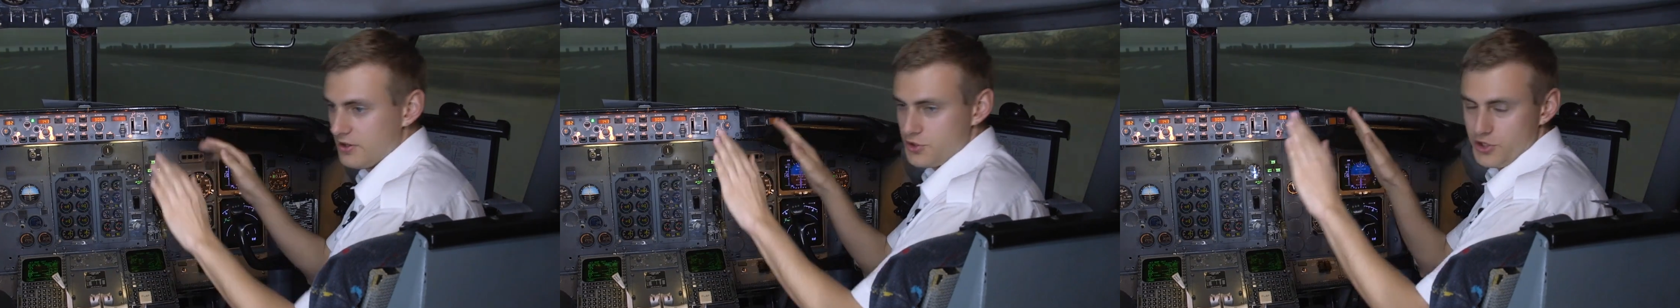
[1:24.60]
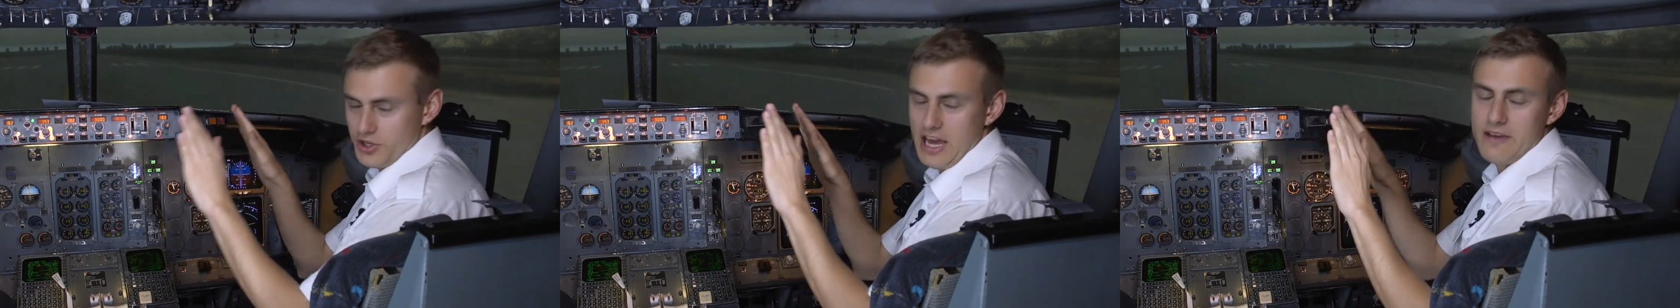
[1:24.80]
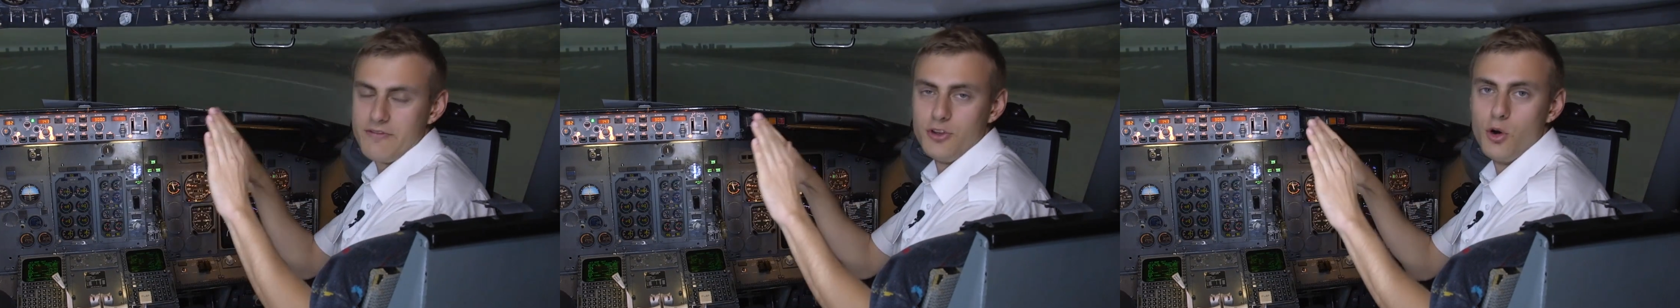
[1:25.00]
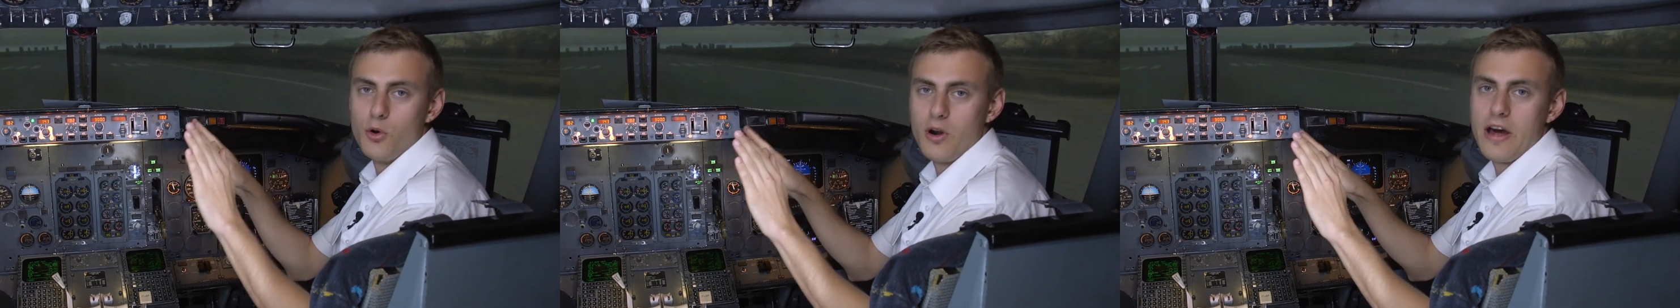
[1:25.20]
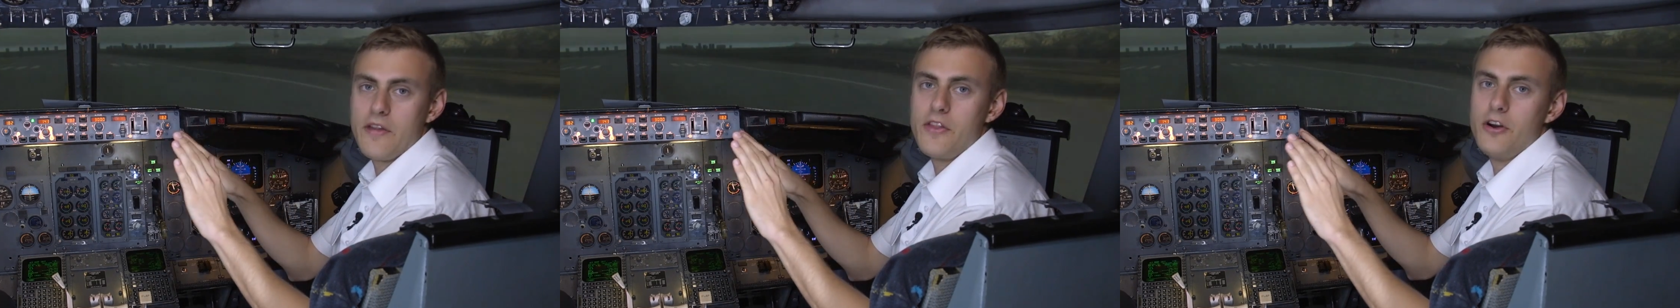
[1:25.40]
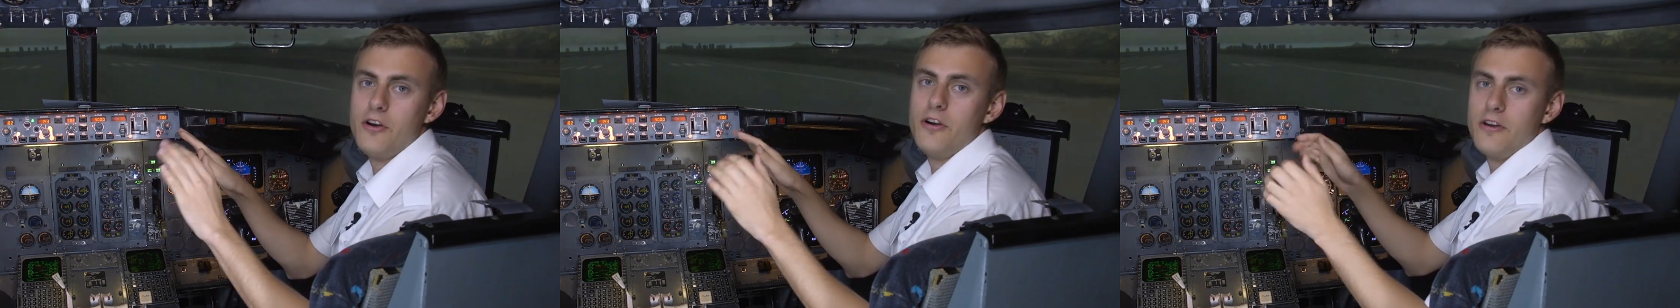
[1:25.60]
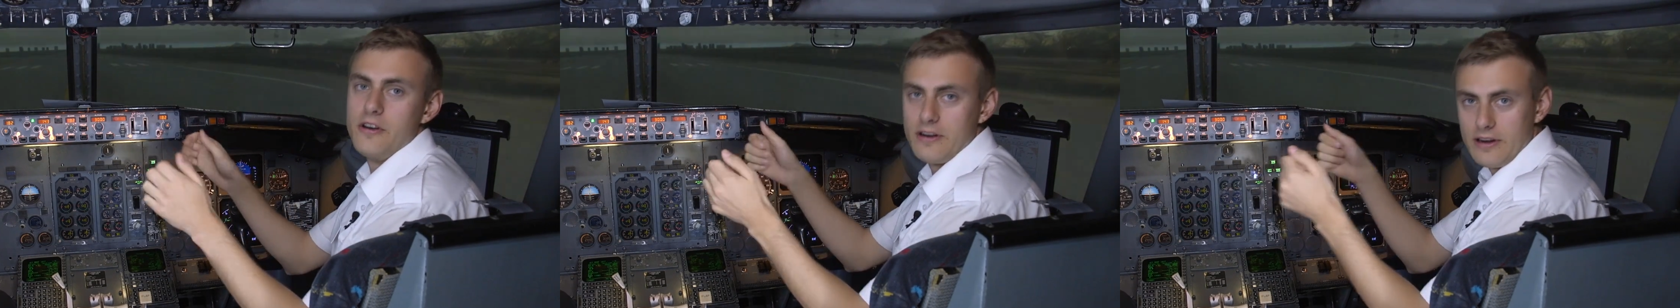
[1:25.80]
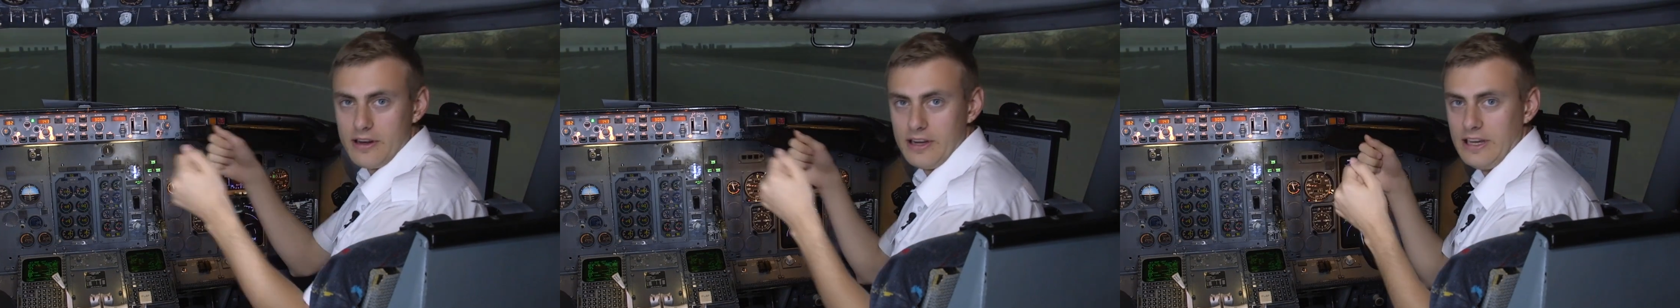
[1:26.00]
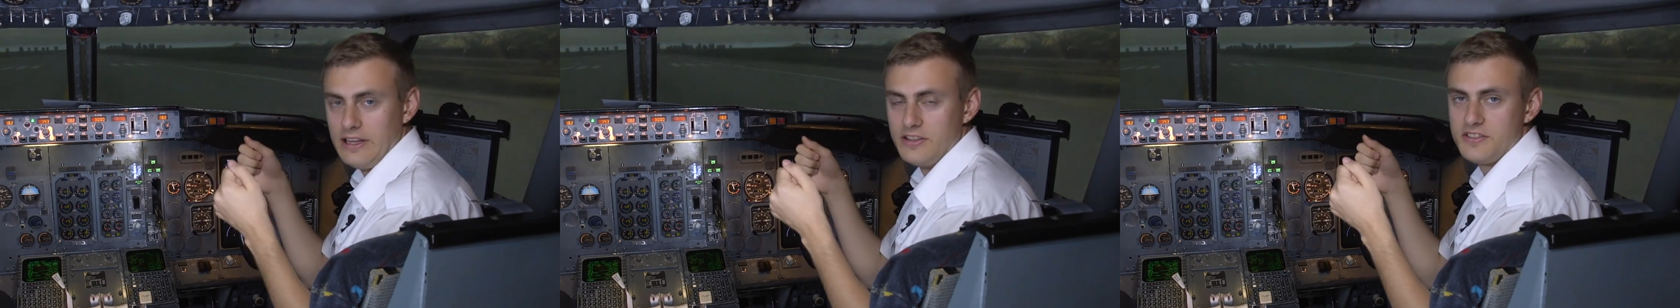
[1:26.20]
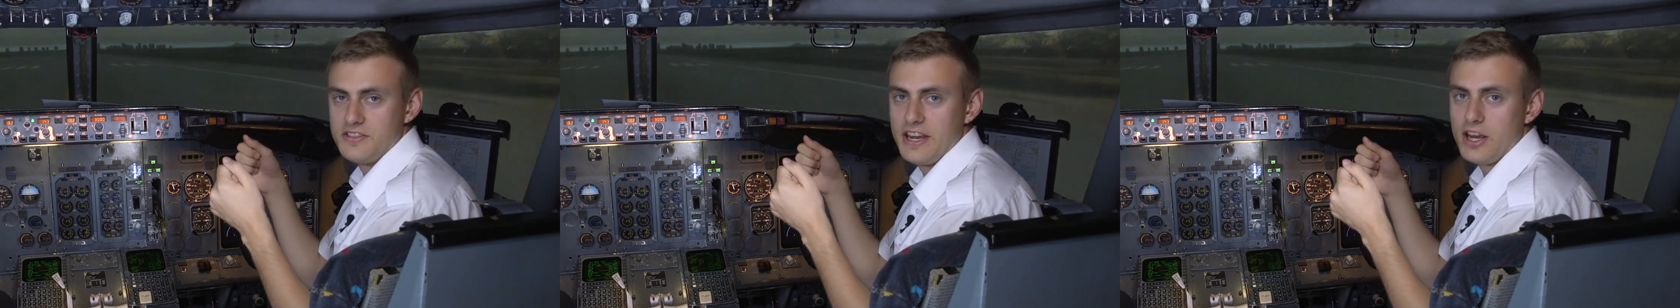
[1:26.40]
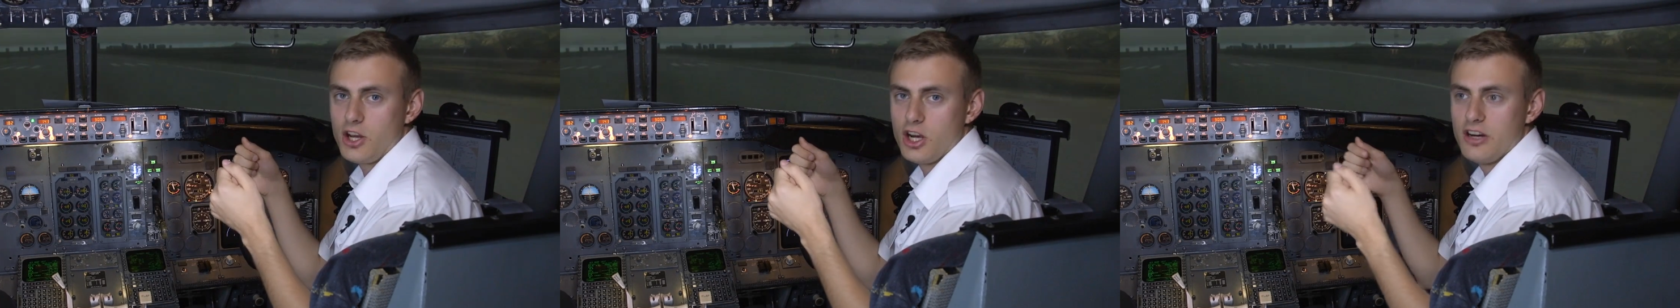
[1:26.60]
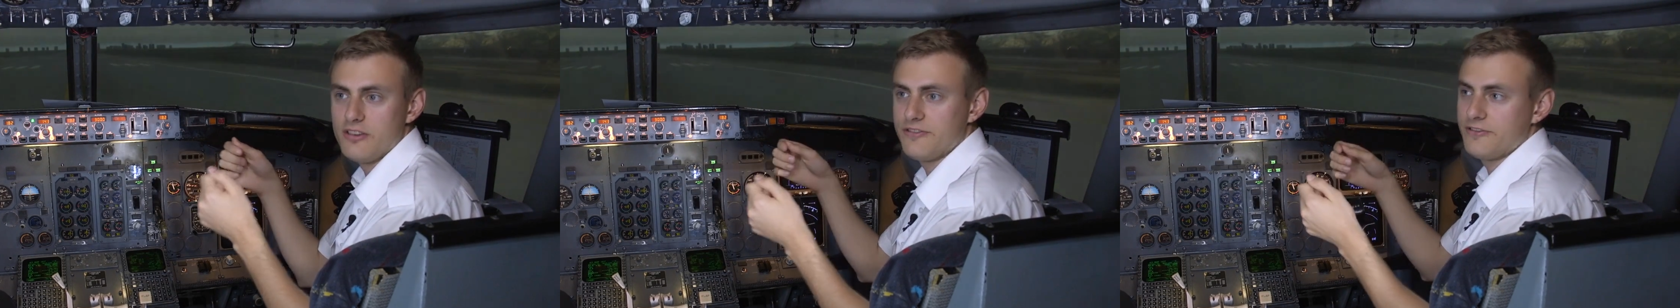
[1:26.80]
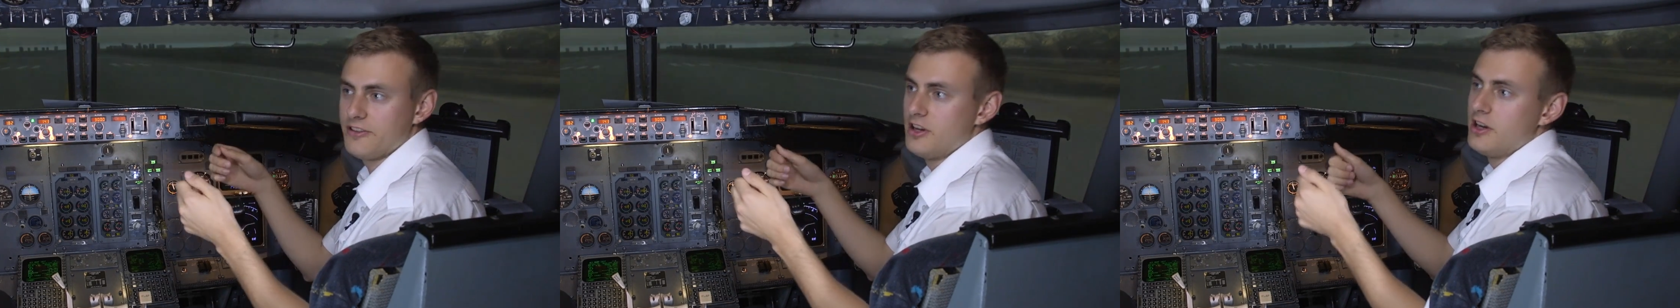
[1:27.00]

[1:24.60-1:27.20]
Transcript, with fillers: should have no rudder in the takeoff.